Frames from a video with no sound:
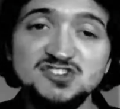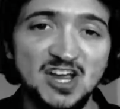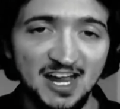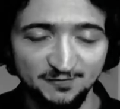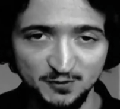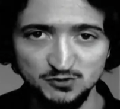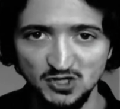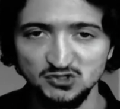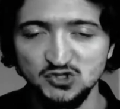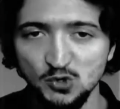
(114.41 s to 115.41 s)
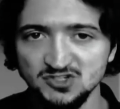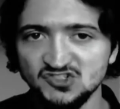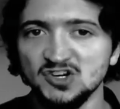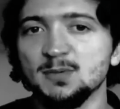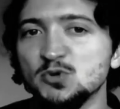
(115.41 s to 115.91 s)
high fructose corn
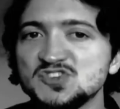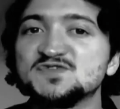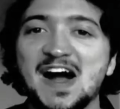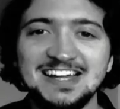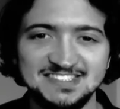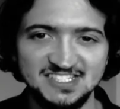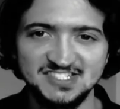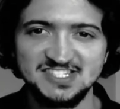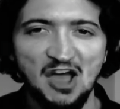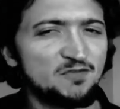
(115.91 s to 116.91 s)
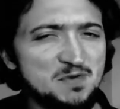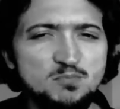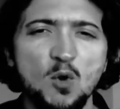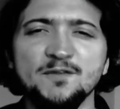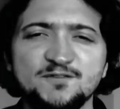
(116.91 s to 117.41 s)
syrup, which finds itself in
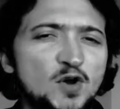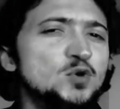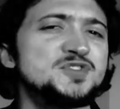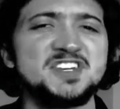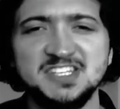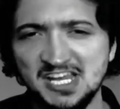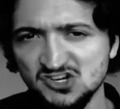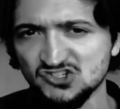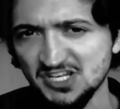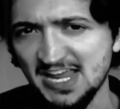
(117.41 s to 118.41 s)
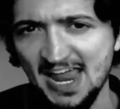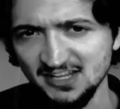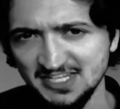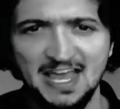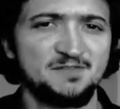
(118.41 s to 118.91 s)
more food than Kirstie
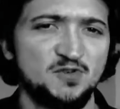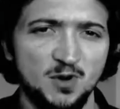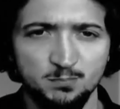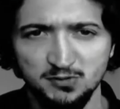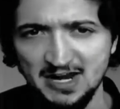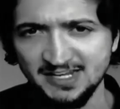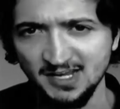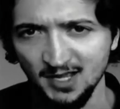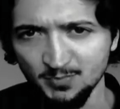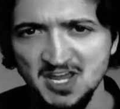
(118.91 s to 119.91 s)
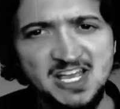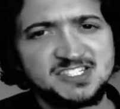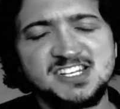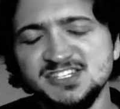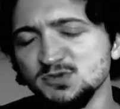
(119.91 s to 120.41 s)
Alley after a breakup.
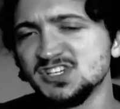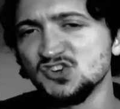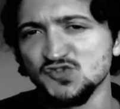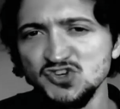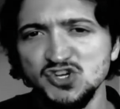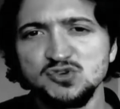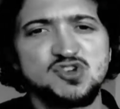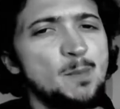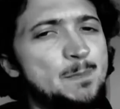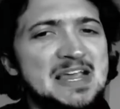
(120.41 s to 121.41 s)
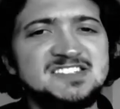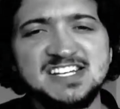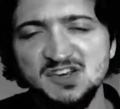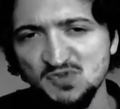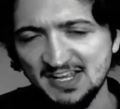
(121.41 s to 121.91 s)
Since it was introduced,
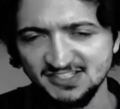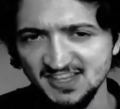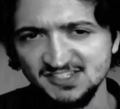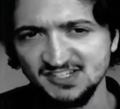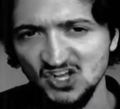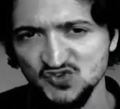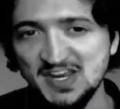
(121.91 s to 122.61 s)
obesity rates in this country